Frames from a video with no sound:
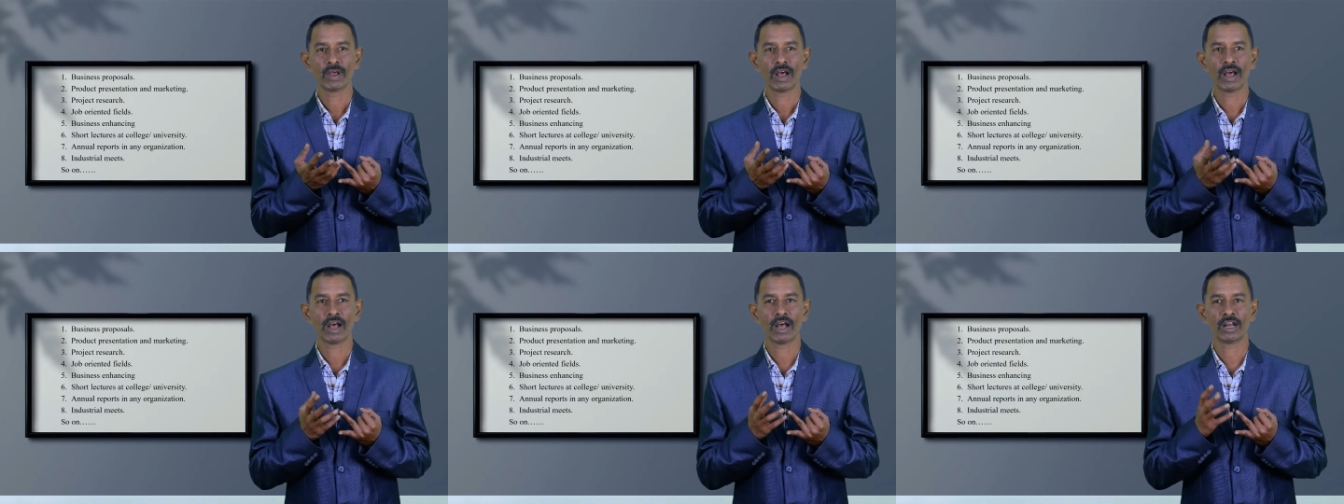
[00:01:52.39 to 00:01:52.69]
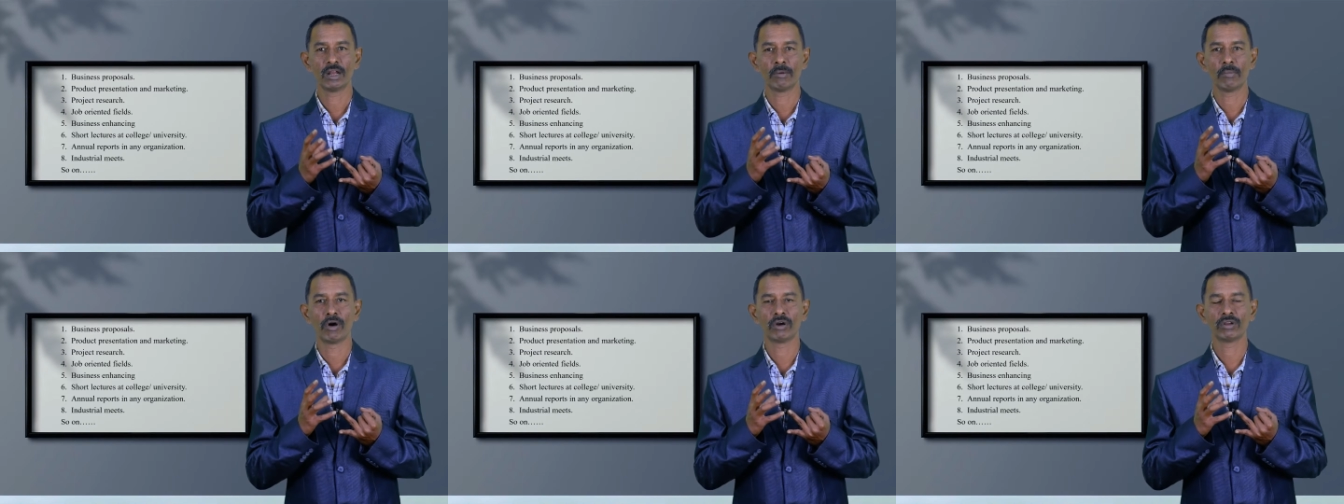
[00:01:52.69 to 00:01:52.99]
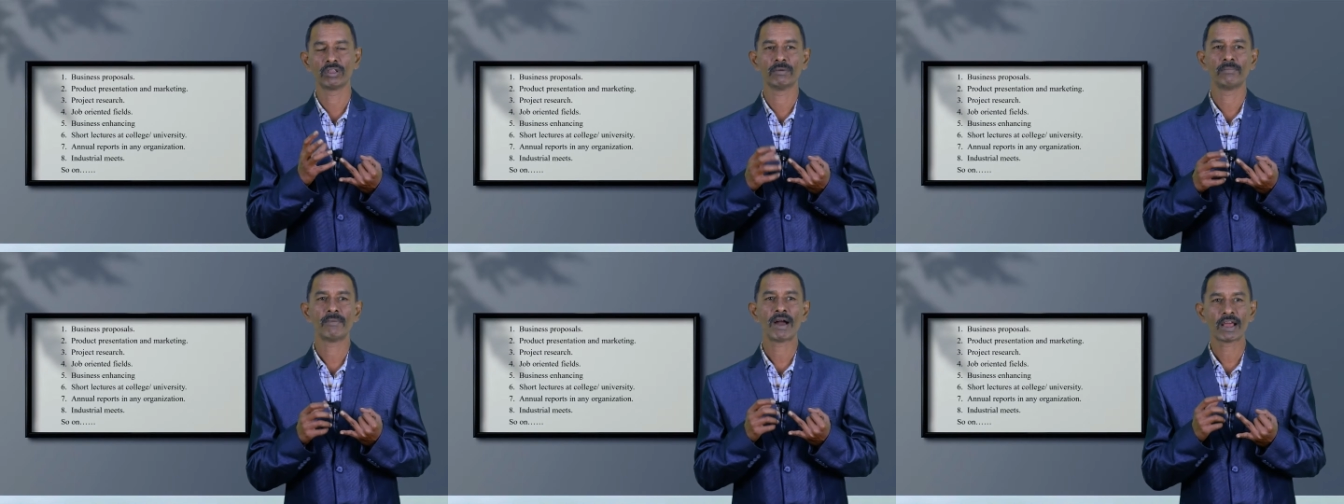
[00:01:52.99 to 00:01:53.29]
and
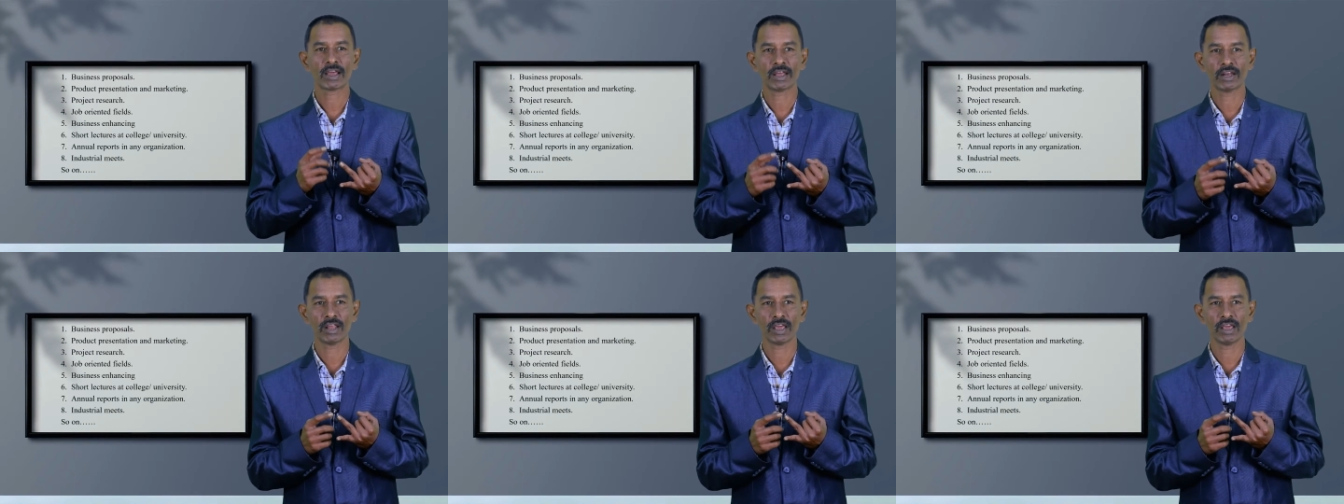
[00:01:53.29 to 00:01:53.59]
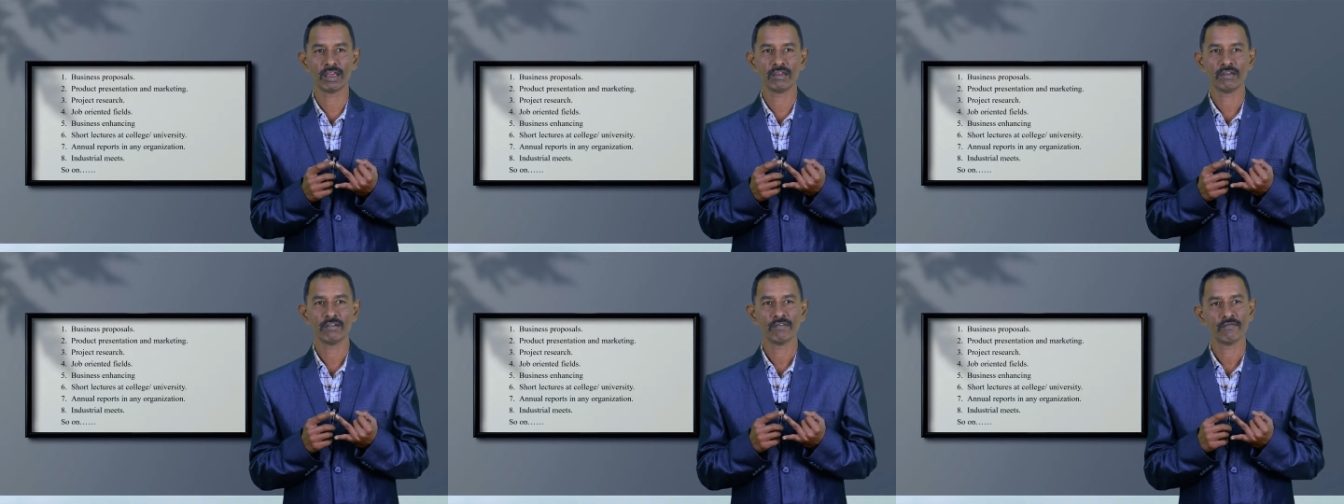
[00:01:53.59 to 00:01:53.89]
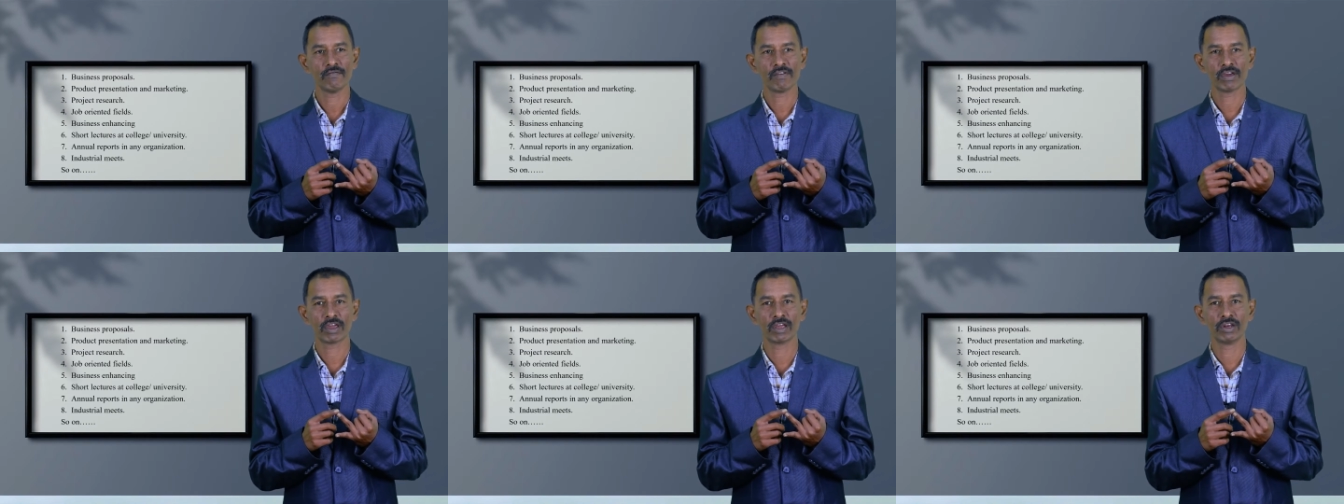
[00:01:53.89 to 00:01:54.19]
about the marketing,
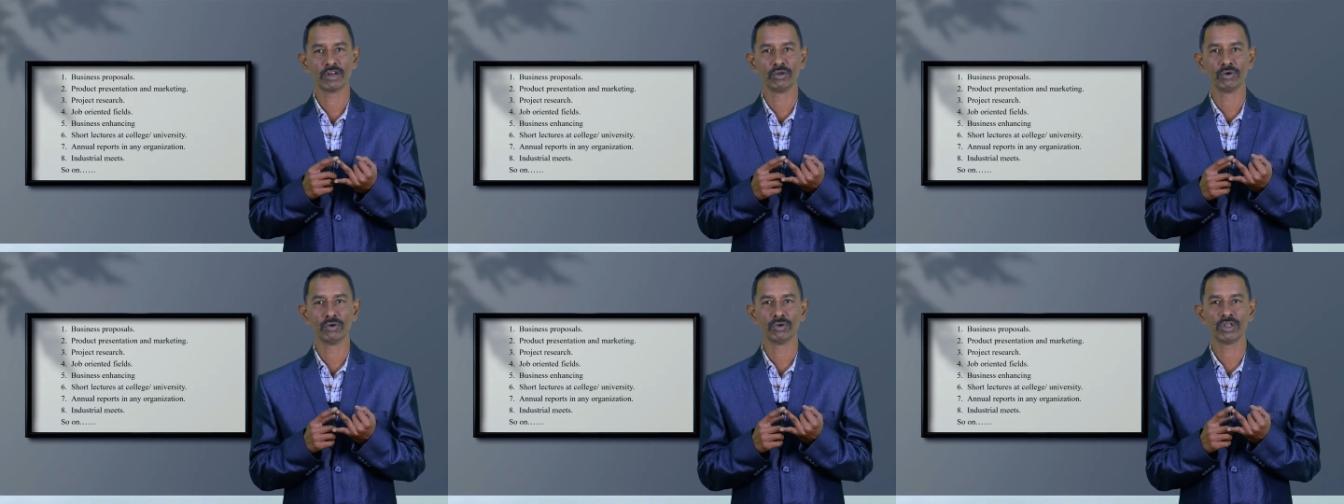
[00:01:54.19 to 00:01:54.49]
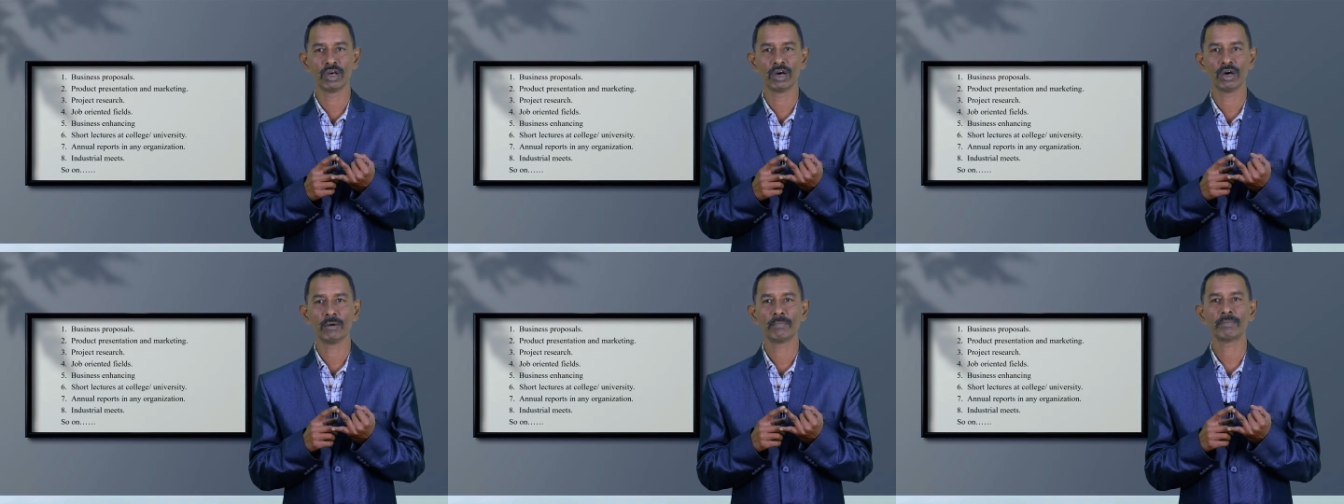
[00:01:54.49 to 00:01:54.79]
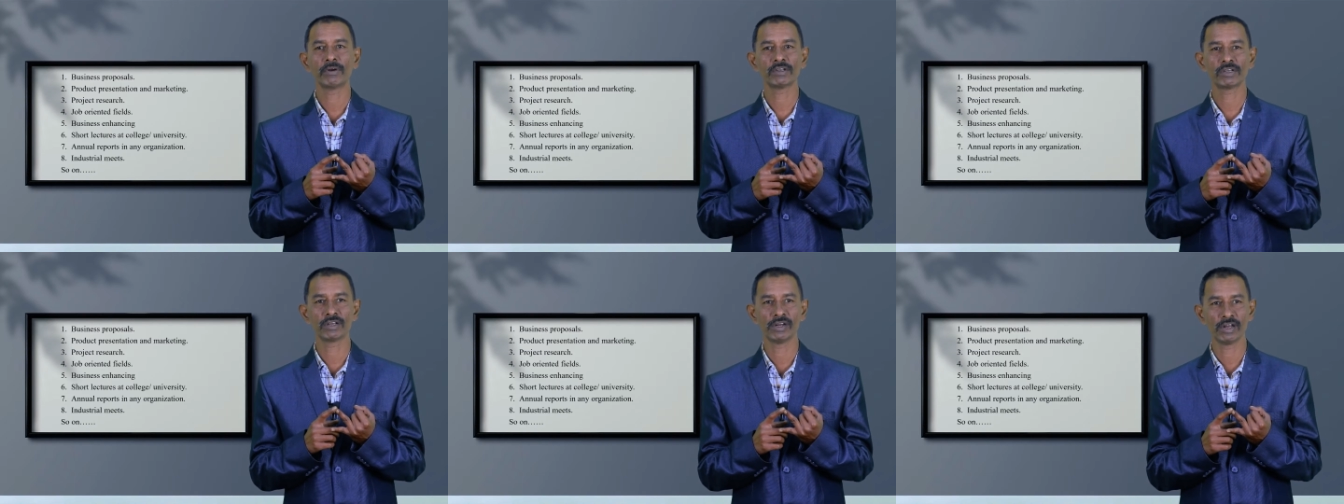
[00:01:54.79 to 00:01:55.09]
we can do the
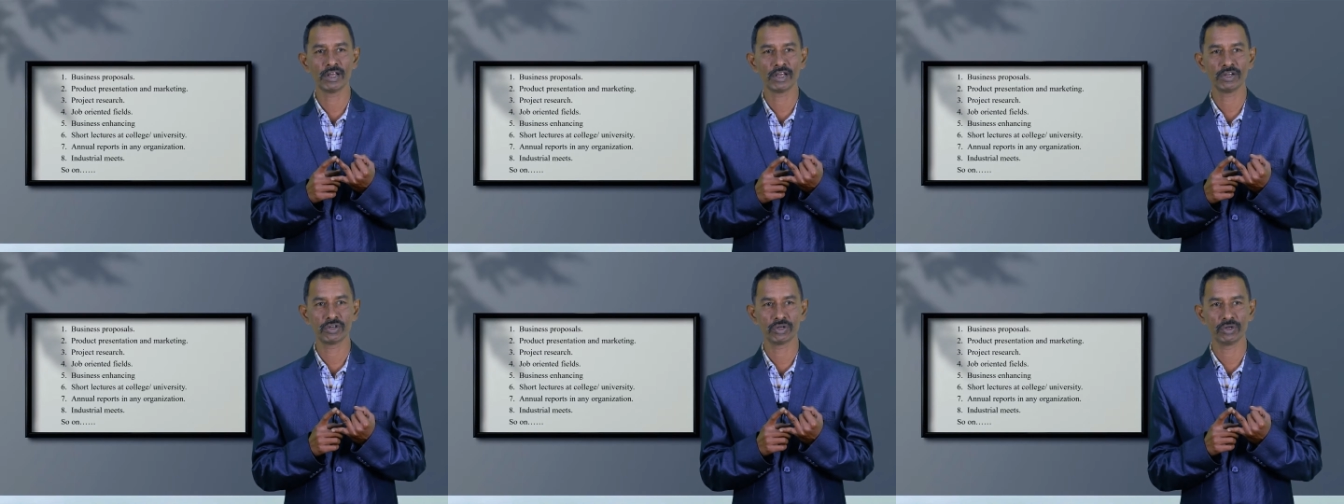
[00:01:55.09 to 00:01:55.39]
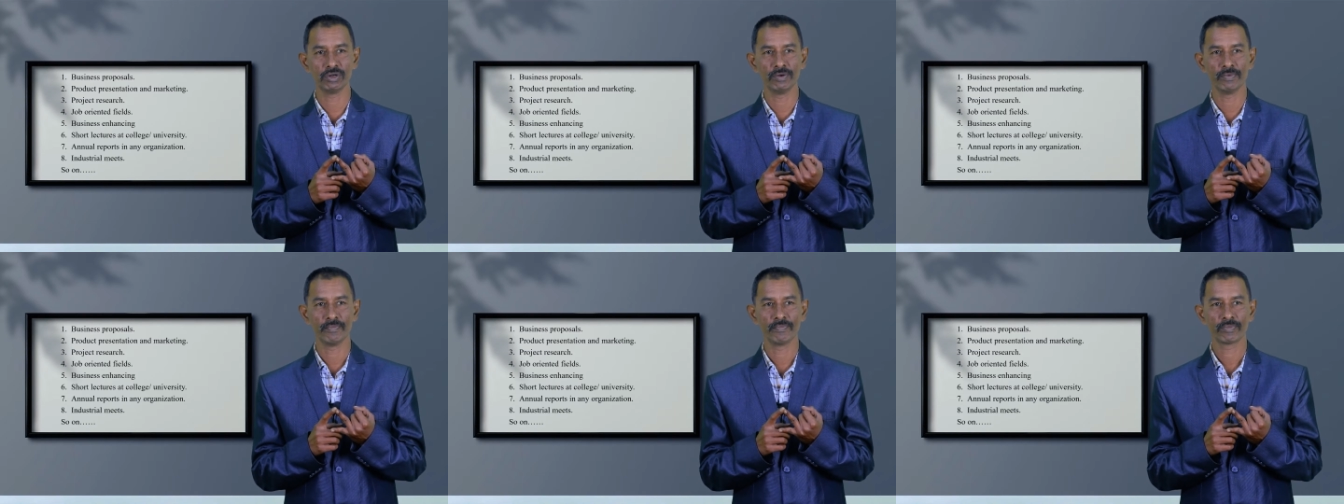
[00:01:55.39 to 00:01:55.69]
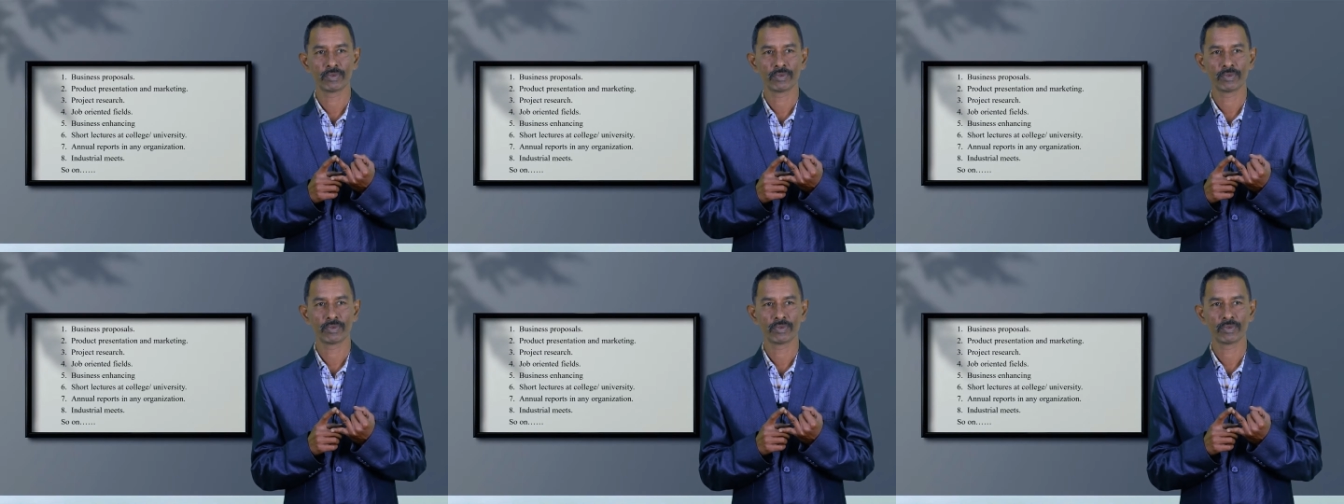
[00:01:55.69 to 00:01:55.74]
presentation.